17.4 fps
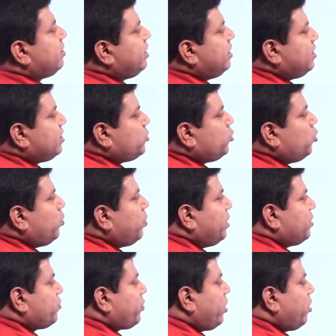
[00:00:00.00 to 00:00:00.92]
T is 2 pi
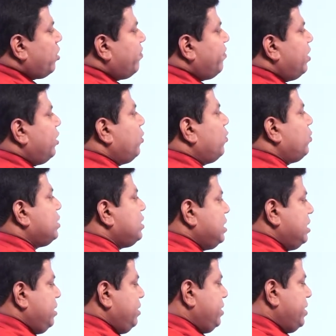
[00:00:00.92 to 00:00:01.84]
square root of L over
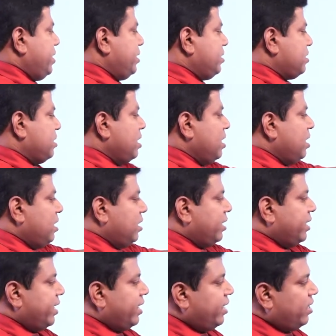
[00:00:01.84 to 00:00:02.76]
G, yes,
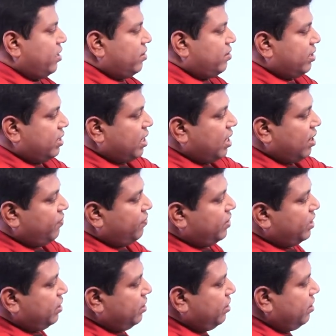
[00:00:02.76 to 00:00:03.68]
gradient of the graph
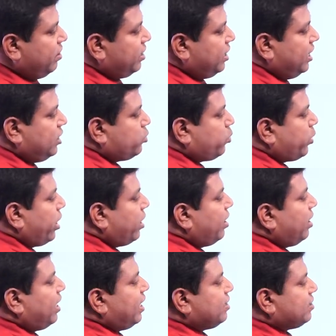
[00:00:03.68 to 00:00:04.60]
T squared
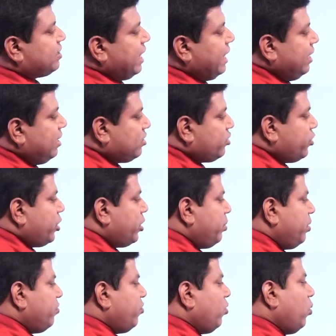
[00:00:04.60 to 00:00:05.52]
against L is going to
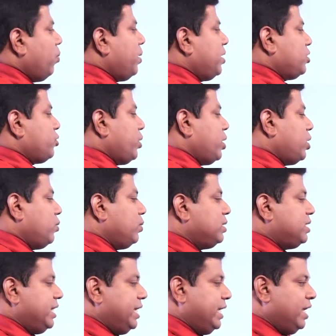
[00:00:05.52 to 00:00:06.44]
be 4 pi square over
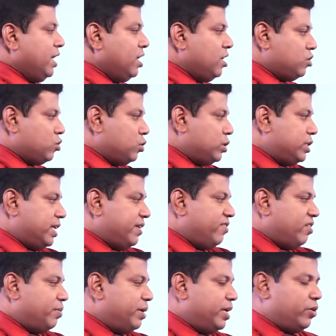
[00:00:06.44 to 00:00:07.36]
G. So, G
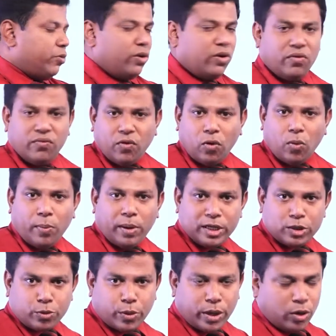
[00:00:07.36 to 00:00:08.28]
will be equal to 4 pi
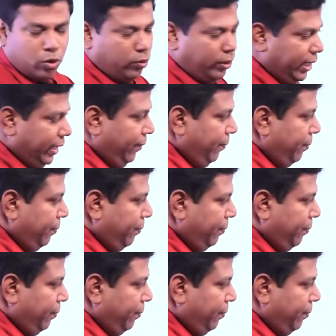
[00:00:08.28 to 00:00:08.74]
square over